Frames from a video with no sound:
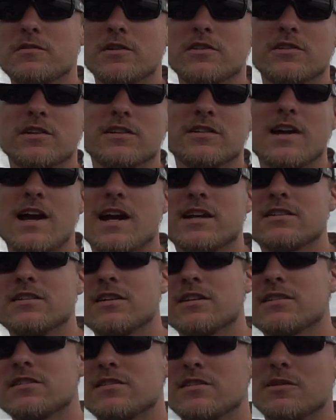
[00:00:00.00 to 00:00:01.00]
fishing
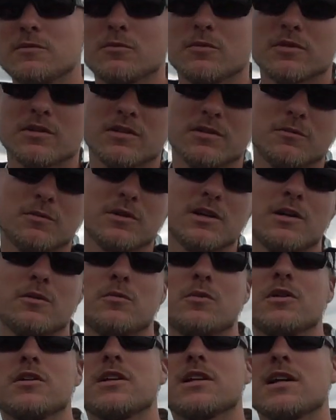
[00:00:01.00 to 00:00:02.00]
tactics, and then we'll get
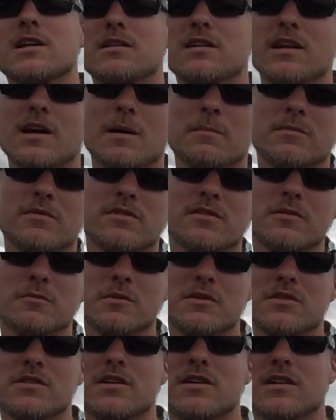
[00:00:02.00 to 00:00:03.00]
really in depth
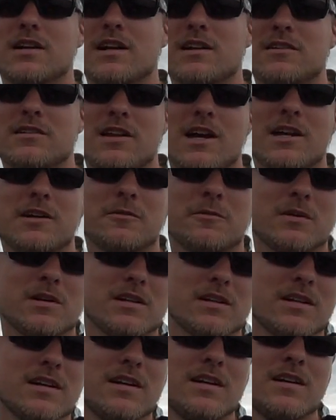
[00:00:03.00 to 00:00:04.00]
with the Carolina rig.